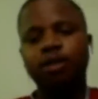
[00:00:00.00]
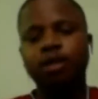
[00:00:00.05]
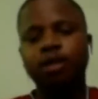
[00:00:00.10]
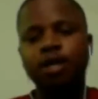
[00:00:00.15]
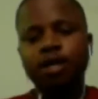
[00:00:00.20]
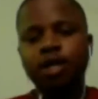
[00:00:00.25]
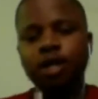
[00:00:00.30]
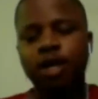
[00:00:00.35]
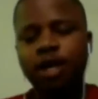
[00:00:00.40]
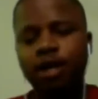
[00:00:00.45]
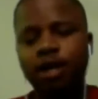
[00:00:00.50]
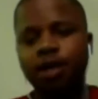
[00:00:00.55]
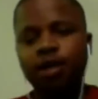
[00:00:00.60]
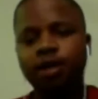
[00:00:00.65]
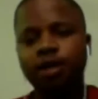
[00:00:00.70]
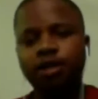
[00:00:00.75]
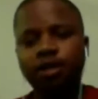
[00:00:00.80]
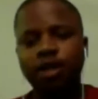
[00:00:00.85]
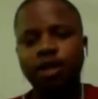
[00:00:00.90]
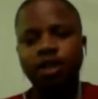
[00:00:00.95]

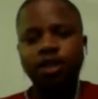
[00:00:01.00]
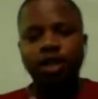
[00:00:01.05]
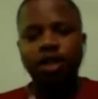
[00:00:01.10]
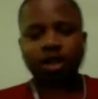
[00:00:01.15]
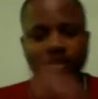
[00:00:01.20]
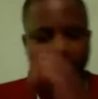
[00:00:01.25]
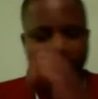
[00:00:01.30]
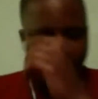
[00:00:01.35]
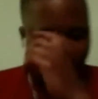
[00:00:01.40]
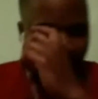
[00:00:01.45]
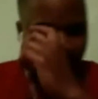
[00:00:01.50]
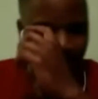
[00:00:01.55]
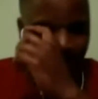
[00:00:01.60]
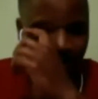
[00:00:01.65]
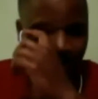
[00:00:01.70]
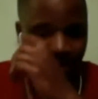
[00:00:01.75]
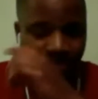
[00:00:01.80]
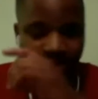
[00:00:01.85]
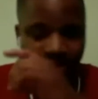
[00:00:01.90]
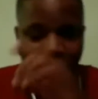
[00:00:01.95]
And you talked a
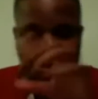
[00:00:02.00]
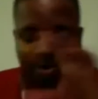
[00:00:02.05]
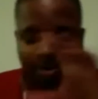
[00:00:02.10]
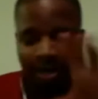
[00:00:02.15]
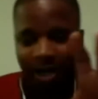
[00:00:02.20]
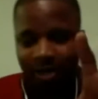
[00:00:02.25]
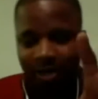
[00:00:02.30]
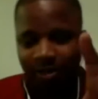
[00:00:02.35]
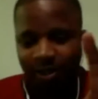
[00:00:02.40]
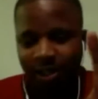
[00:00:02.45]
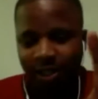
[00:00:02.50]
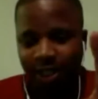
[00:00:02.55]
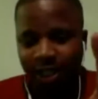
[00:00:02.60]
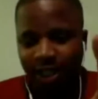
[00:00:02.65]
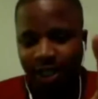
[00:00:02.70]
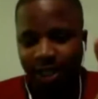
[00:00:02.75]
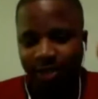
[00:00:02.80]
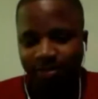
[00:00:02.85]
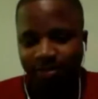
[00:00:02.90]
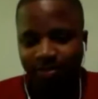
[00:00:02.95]
little bit
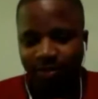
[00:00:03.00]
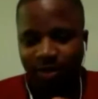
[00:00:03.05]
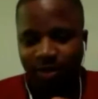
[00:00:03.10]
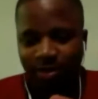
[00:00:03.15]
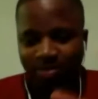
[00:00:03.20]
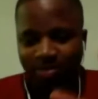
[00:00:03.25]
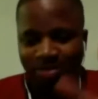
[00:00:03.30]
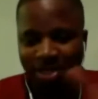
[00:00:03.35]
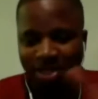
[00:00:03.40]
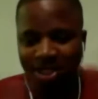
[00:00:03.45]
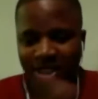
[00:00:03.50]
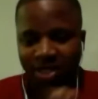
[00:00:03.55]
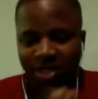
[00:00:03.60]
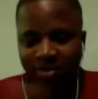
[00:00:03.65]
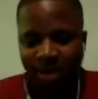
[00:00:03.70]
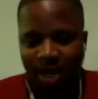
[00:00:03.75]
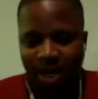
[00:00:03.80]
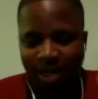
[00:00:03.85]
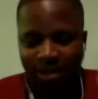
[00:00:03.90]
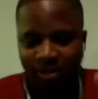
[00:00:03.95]
about business
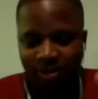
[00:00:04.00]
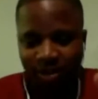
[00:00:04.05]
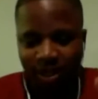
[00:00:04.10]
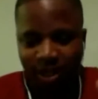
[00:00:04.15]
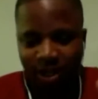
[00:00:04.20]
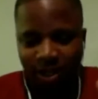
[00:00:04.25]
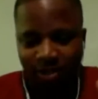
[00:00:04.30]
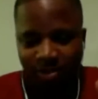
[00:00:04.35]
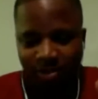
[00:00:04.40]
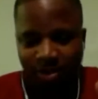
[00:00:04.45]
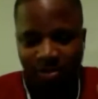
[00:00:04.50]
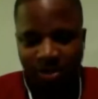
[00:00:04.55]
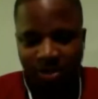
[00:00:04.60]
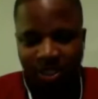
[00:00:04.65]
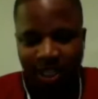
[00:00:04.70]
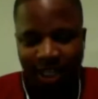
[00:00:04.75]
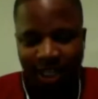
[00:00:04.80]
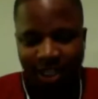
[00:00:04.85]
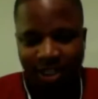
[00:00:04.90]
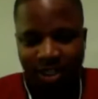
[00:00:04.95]
model a
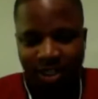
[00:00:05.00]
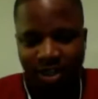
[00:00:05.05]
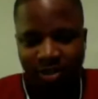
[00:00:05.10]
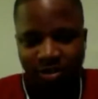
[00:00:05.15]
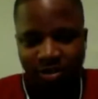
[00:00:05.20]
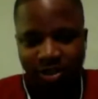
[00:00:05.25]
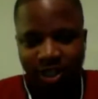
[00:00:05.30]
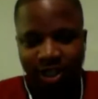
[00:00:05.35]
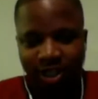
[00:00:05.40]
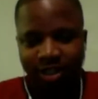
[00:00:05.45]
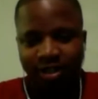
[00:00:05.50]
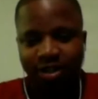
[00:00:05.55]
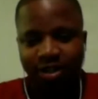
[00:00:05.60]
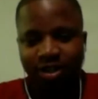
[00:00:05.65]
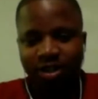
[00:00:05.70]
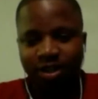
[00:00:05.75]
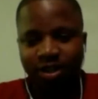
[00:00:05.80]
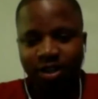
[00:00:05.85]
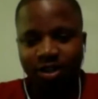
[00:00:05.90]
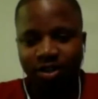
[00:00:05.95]
second ago. You said,
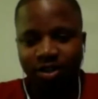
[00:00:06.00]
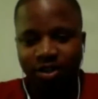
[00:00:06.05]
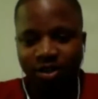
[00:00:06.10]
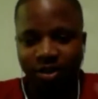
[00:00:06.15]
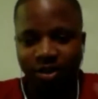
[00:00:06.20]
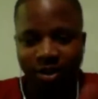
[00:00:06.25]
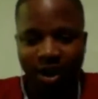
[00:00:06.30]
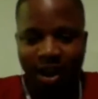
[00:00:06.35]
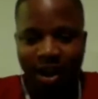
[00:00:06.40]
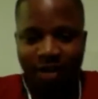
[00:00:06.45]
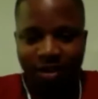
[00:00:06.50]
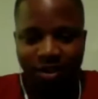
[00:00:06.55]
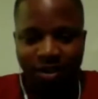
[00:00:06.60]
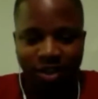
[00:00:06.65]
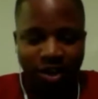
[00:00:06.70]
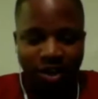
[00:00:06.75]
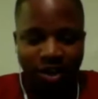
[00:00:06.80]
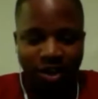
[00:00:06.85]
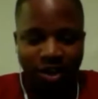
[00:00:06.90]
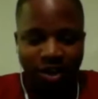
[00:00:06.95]
you're
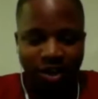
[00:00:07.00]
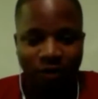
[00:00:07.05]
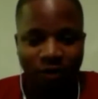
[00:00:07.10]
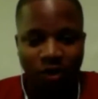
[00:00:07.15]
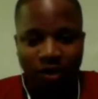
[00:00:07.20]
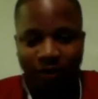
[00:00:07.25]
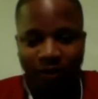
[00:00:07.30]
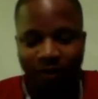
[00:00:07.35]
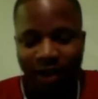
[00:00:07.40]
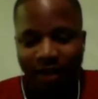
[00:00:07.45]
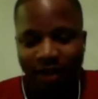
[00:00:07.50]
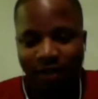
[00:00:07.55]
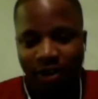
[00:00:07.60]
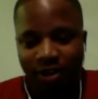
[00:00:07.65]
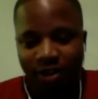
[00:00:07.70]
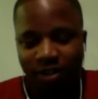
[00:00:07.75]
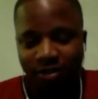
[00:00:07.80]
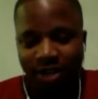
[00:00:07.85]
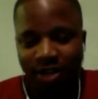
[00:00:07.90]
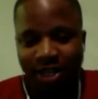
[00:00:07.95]
talking to a Fortune
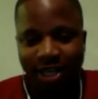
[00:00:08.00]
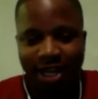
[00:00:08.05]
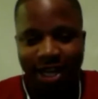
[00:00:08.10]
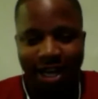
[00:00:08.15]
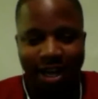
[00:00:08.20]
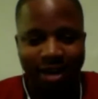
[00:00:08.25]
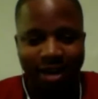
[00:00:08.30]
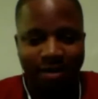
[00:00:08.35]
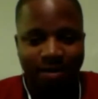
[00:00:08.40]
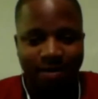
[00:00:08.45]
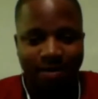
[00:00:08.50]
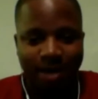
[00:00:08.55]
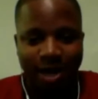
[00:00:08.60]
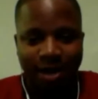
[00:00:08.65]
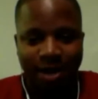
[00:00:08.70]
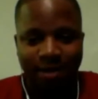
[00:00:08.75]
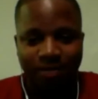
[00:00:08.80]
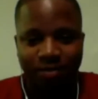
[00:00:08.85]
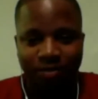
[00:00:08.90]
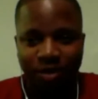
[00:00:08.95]
500 right now
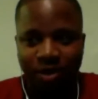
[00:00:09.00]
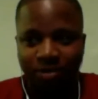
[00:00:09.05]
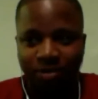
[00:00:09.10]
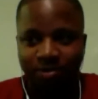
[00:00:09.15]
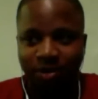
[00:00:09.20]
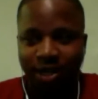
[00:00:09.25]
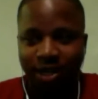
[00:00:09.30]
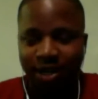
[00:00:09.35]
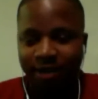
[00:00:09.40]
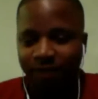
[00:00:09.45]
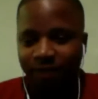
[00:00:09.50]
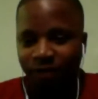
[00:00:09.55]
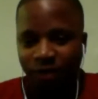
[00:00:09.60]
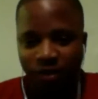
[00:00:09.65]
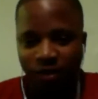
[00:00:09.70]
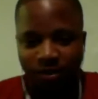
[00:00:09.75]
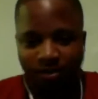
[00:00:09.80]
about getting in for